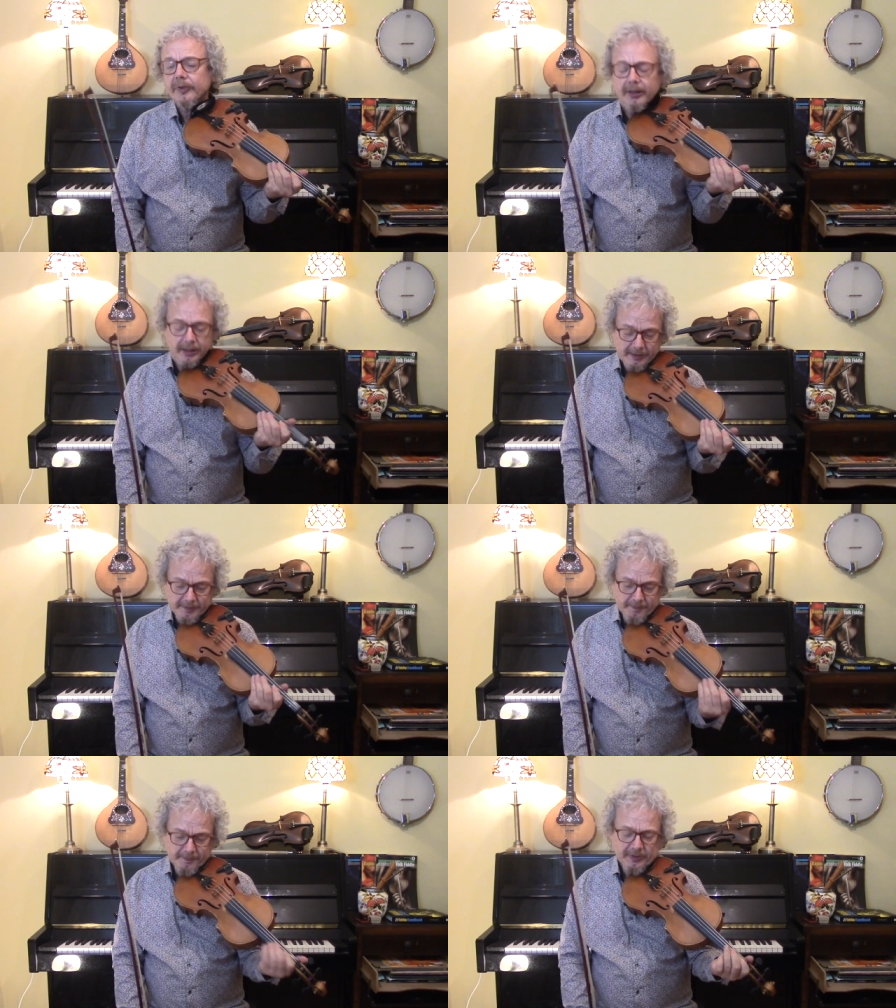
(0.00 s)

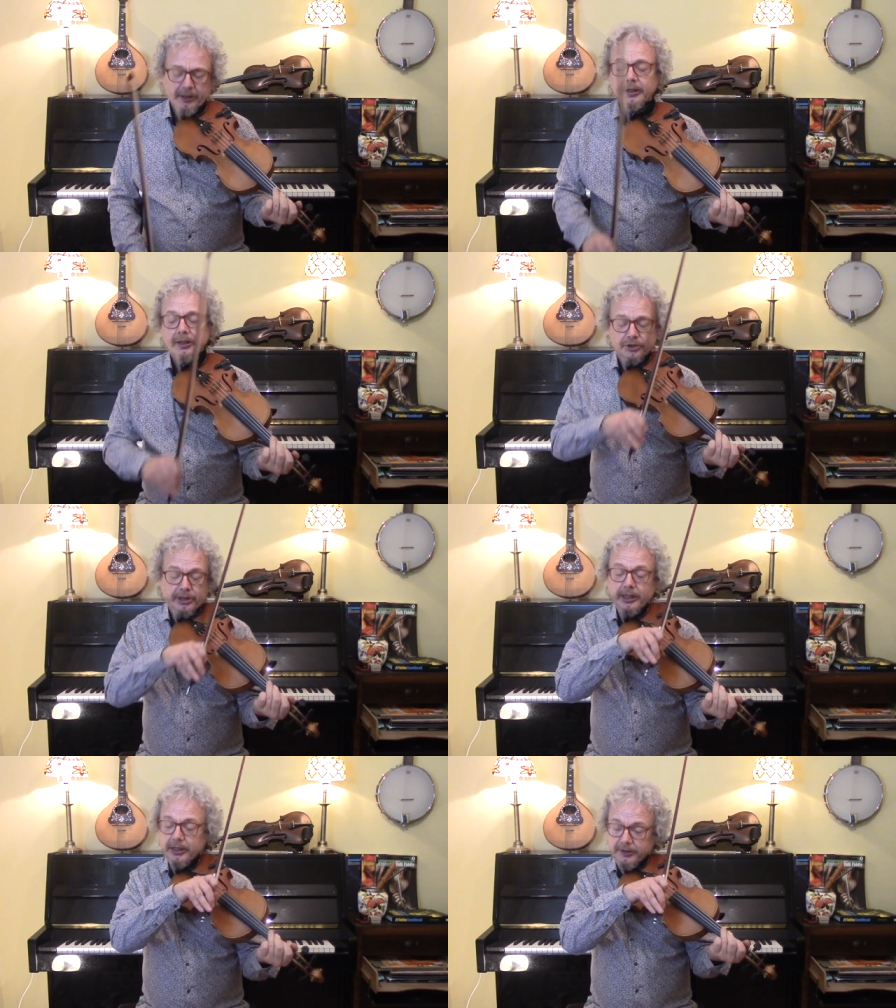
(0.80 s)
um,
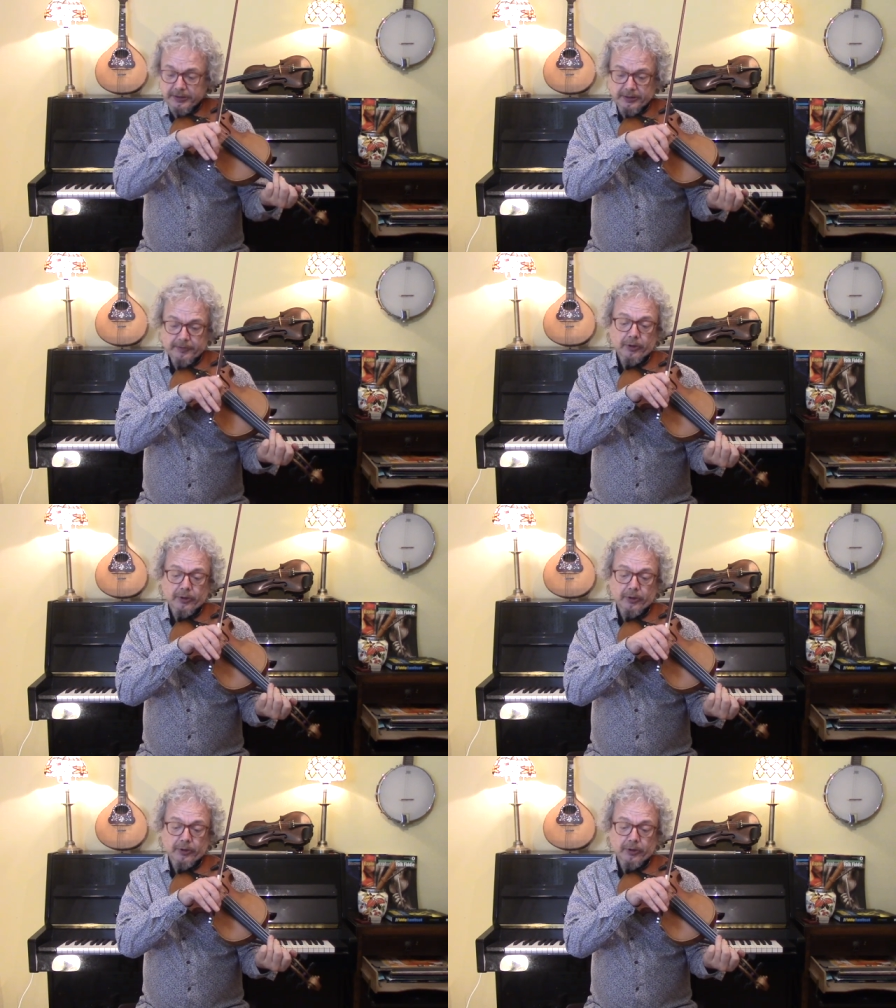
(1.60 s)
change to,